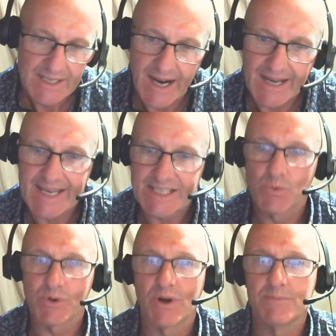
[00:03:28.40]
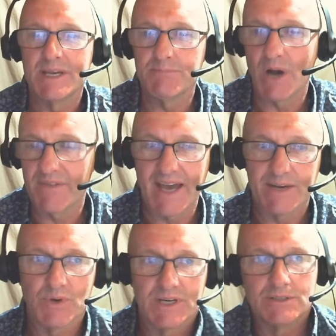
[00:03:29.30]
I guess, what do I mean by that?
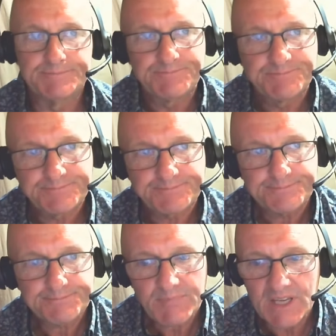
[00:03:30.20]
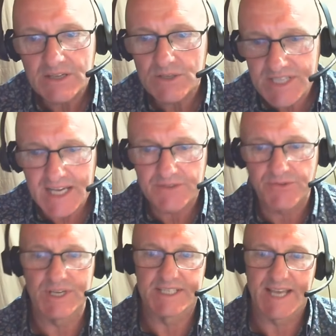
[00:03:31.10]
Well, you take,
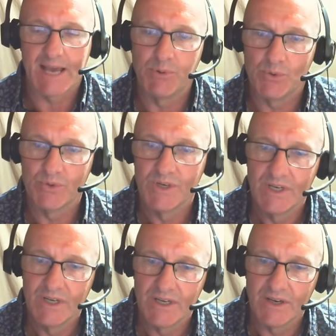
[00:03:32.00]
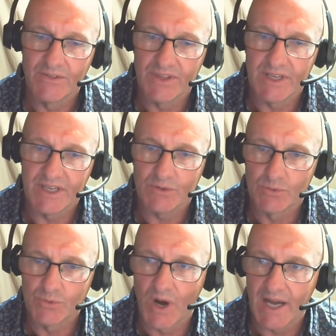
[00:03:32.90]
for example, the
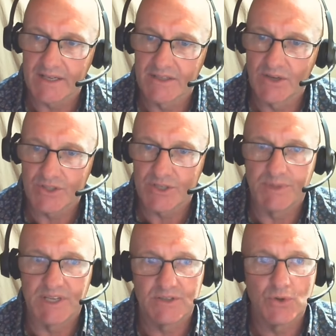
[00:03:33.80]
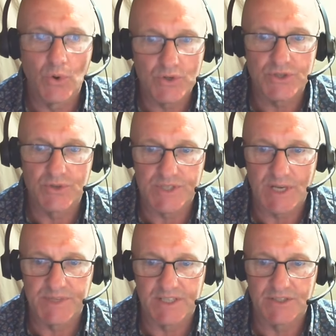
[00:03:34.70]
right not to be tortured or
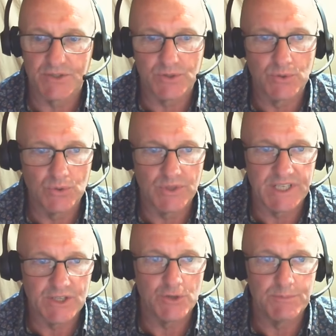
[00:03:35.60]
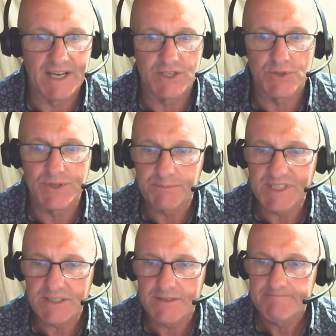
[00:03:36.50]
subjected to cruel and inhumane
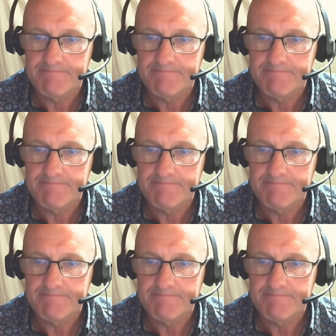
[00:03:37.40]
treatment.